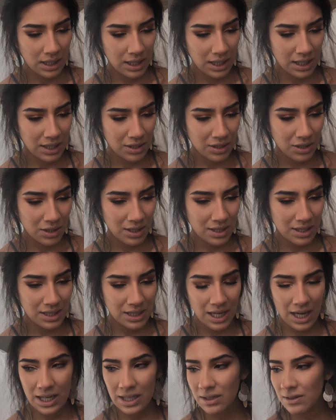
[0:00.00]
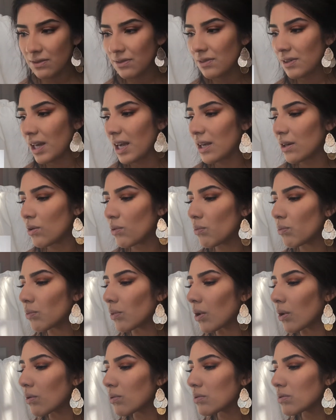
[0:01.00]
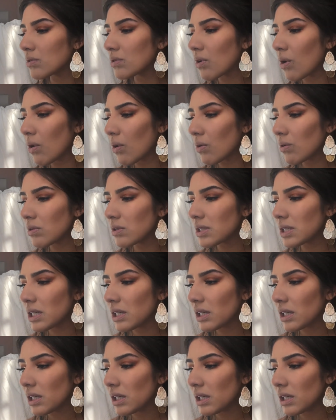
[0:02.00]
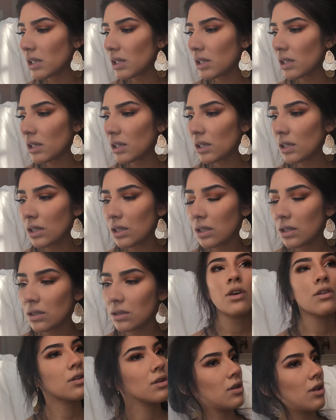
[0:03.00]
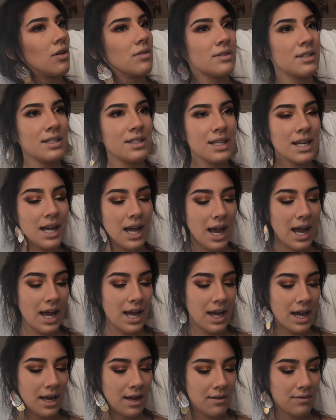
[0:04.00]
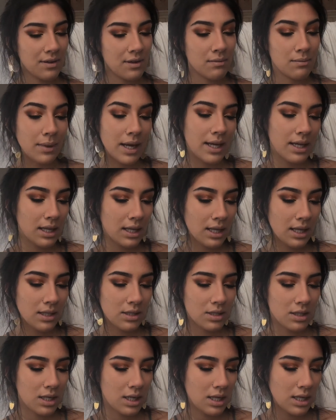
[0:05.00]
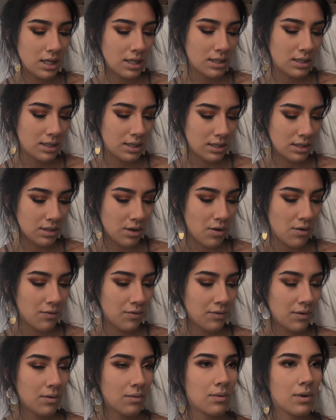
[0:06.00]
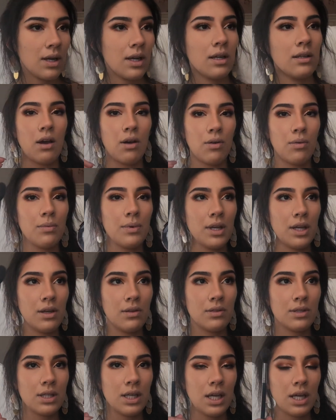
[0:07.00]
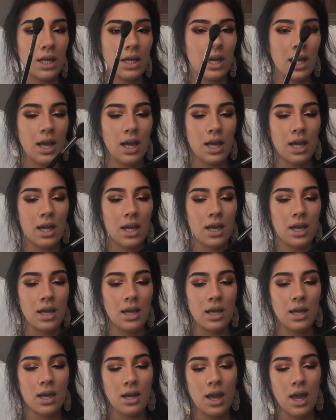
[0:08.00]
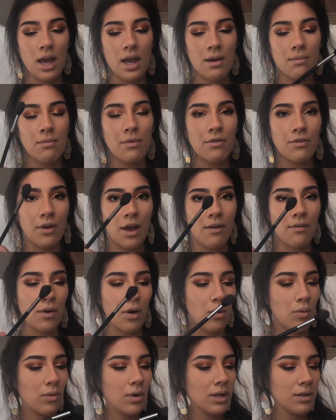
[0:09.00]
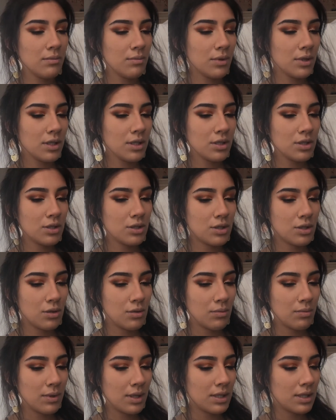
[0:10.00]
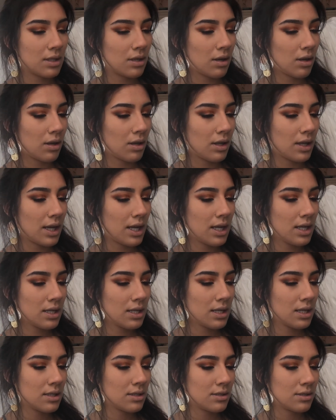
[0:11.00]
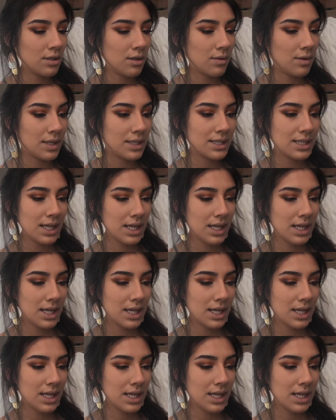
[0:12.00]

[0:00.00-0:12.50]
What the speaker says: It looks kind of like rose goldy. So the closest thing I have in my collection is this 0 for 1. I'll be using a M501 brush to blend it all in, and so is